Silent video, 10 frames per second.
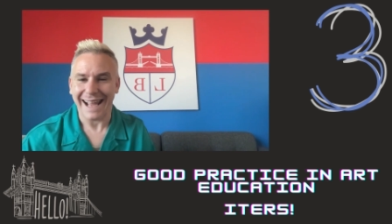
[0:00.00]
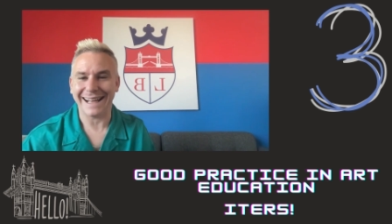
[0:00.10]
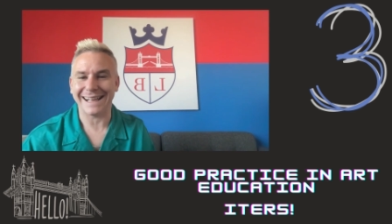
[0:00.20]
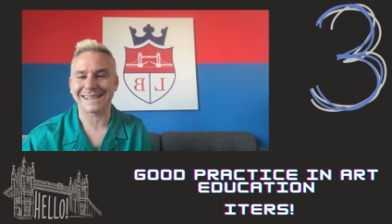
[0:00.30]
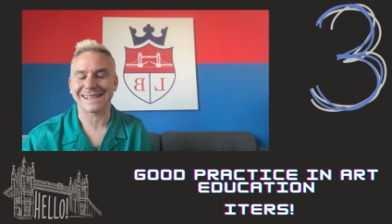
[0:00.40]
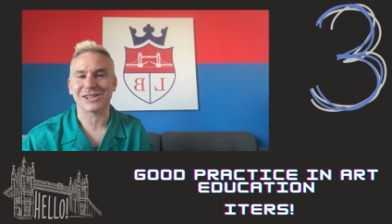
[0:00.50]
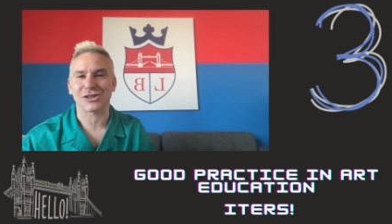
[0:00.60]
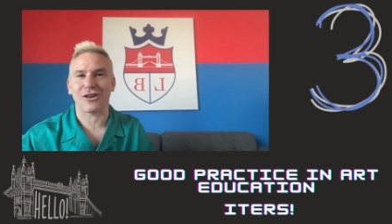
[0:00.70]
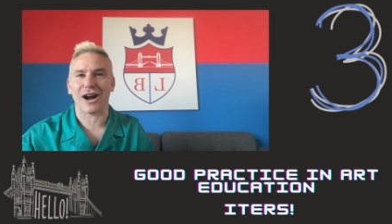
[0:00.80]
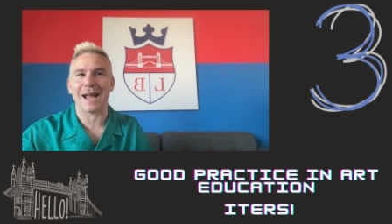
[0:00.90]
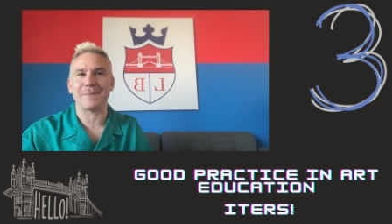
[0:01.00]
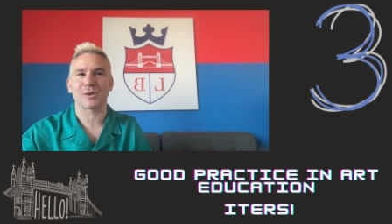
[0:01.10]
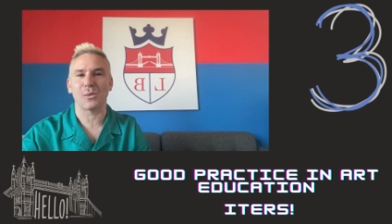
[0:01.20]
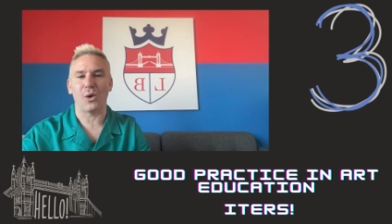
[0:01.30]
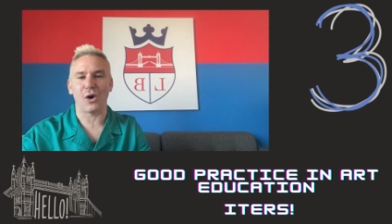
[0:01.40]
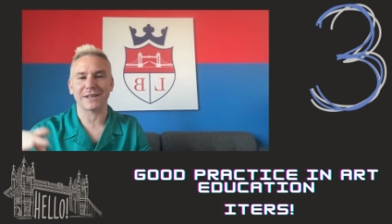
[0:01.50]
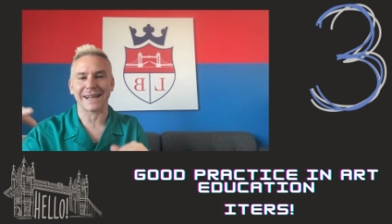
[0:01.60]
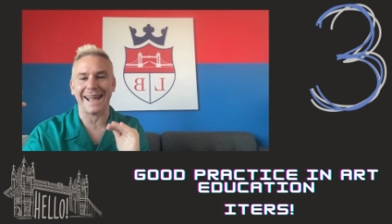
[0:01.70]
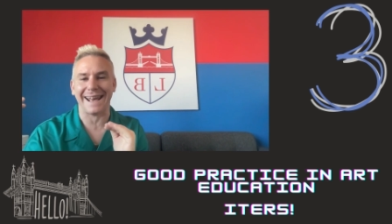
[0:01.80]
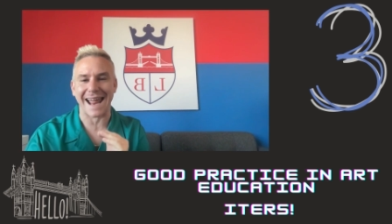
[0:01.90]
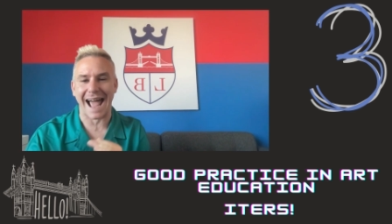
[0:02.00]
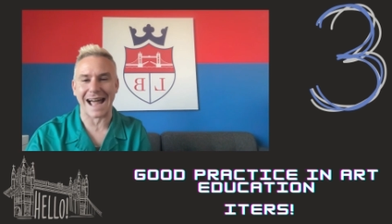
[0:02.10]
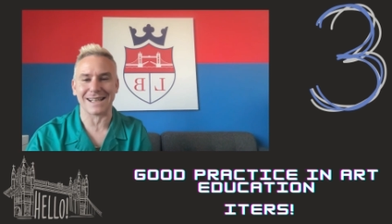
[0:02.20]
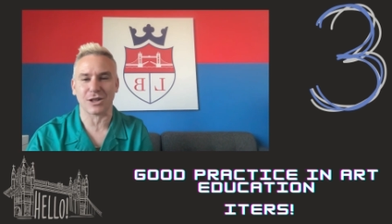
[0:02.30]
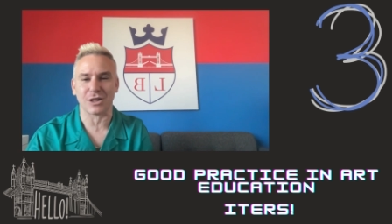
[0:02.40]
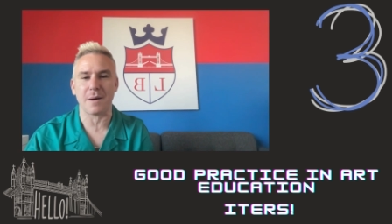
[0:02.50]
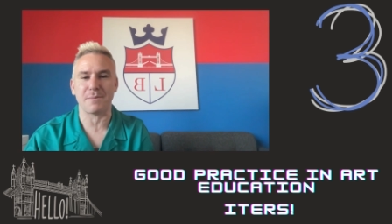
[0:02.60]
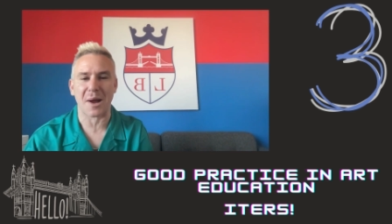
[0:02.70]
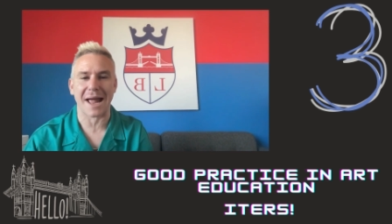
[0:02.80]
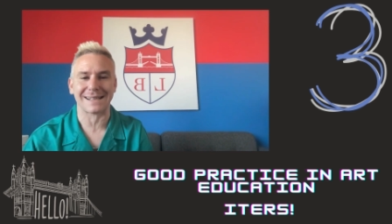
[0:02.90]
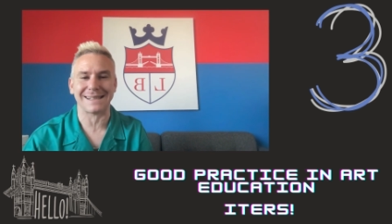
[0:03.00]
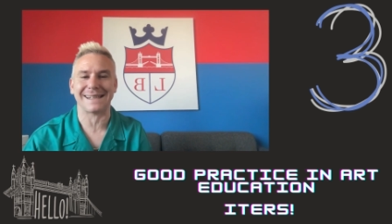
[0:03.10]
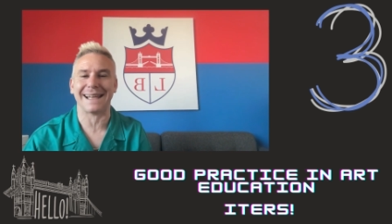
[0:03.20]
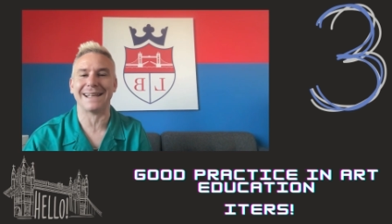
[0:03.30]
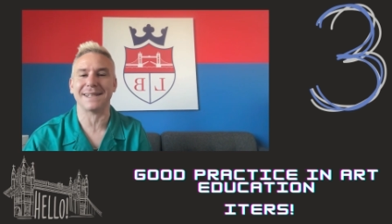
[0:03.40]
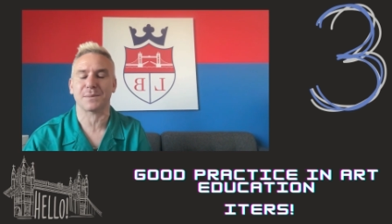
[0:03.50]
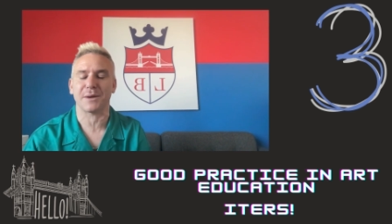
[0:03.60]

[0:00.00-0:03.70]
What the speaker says: It describes what inadequate practice is,